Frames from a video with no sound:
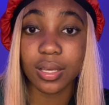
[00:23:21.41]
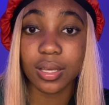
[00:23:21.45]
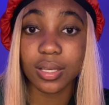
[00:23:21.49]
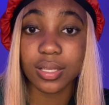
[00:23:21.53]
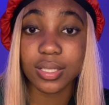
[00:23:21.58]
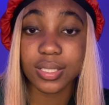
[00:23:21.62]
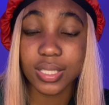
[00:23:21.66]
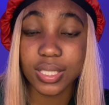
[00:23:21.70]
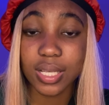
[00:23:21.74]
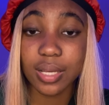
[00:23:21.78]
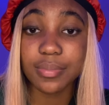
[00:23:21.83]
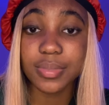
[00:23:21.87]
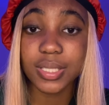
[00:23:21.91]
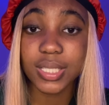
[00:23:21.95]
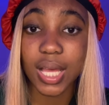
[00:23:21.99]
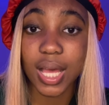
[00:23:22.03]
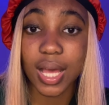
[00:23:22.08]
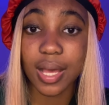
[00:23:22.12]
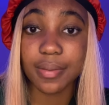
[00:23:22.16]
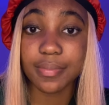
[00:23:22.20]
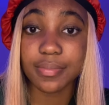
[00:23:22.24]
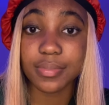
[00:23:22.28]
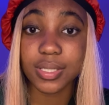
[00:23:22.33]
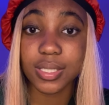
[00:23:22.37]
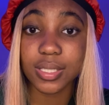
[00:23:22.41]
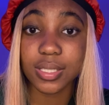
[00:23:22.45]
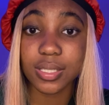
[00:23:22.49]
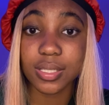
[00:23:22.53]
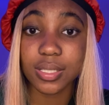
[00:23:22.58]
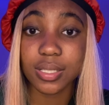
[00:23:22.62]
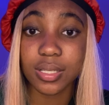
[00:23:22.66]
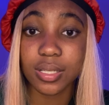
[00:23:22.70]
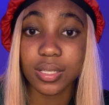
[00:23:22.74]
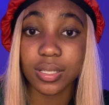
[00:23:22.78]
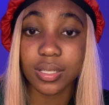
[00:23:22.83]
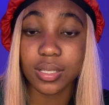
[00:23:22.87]
sometimes
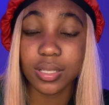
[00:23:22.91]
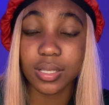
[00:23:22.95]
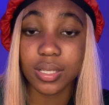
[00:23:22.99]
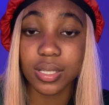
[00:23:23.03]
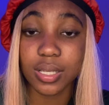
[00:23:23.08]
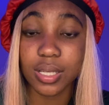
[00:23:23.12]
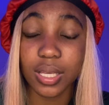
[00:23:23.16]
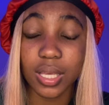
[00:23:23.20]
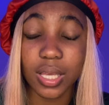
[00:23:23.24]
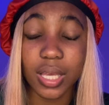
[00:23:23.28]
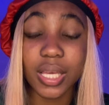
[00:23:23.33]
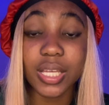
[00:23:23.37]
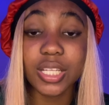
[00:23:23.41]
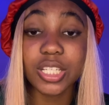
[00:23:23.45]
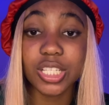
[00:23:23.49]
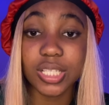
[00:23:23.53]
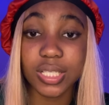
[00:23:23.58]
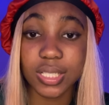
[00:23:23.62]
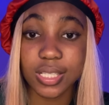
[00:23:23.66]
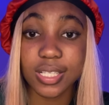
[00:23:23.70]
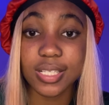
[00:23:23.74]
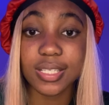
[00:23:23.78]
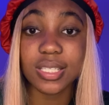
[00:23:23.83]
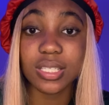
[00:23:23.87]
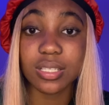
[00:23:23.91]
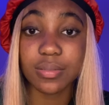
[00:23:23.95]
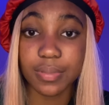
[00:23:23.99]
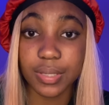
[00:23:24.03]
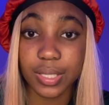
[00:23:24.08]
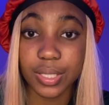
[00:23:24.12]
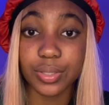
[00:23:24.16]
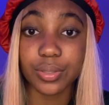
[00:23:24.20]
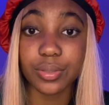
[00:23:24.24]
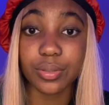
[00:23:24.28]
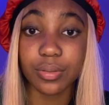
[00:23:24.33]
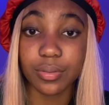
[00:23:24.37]
it just needs to be
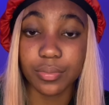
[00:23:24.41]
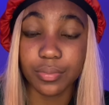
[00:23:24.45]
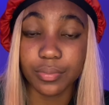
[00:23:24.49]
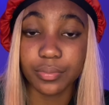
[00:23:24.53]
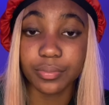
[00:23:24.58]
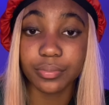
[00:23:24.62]
you.